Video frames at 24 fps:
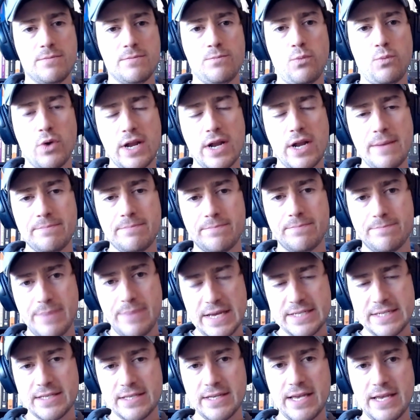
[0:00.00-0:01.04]
what I'm
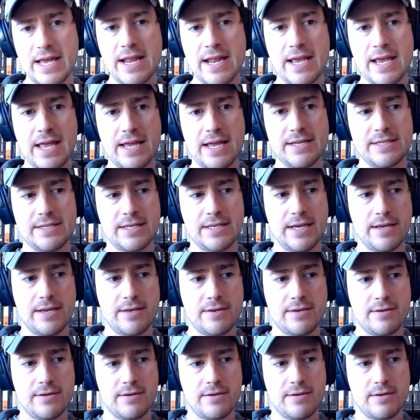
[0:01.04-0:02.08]
basically getting at is
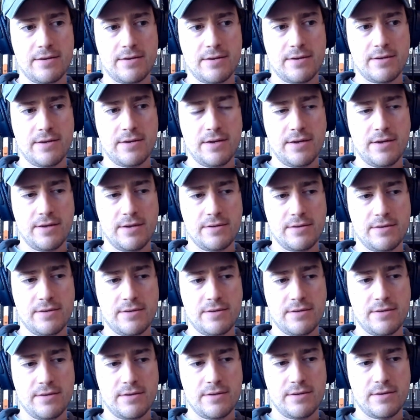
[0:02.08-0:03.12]
like, there
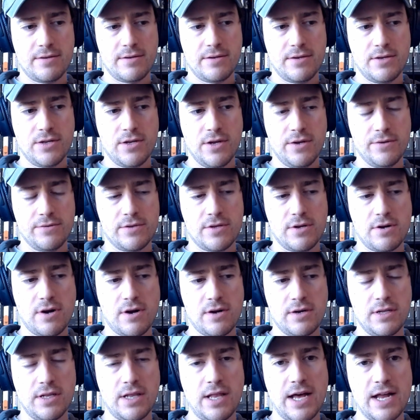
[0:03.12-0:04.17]

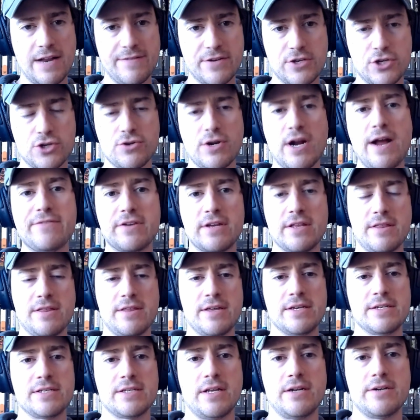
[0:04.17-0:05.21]
are a lot of extravagant
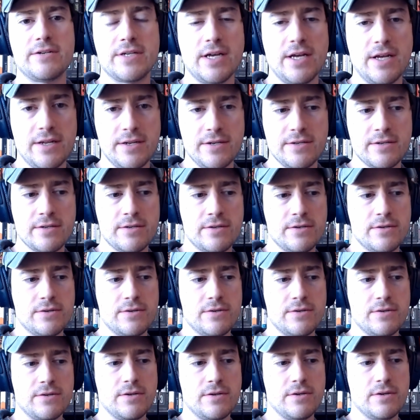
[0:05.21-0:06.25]
things that are done
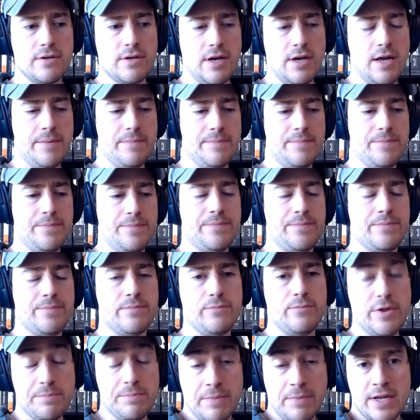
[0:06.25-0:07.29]

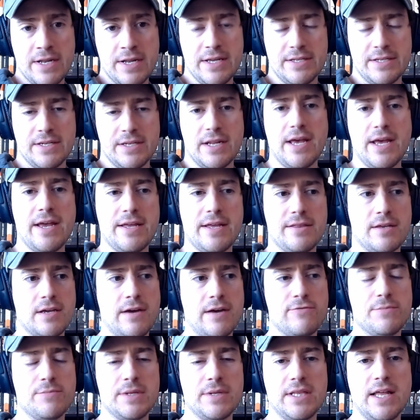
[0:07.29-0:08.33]
with money today at the
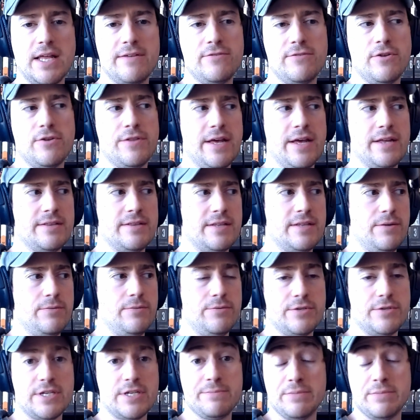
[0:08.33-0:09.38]
government level that
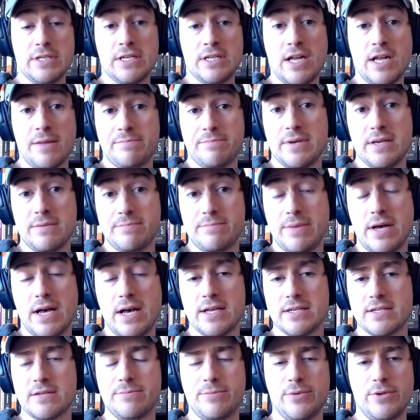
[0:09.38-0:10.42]
will simply not be
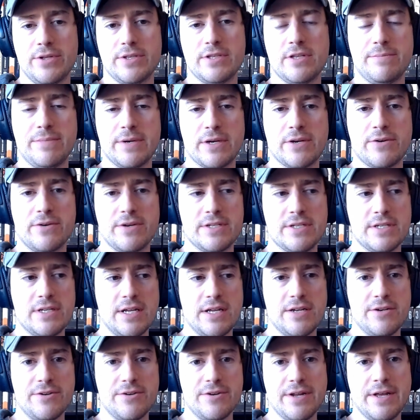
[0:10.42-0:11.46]
possible in the Bitcoin
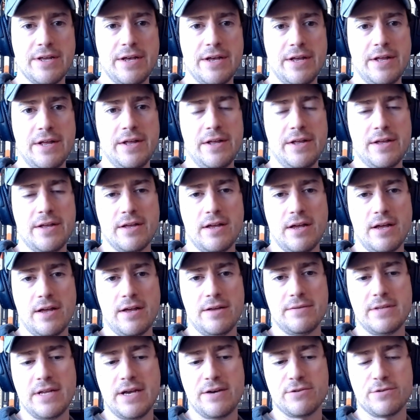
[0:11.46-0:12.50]
standard.
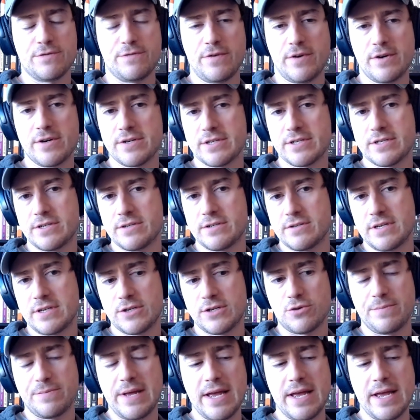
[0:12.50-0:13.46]
Now, as far as central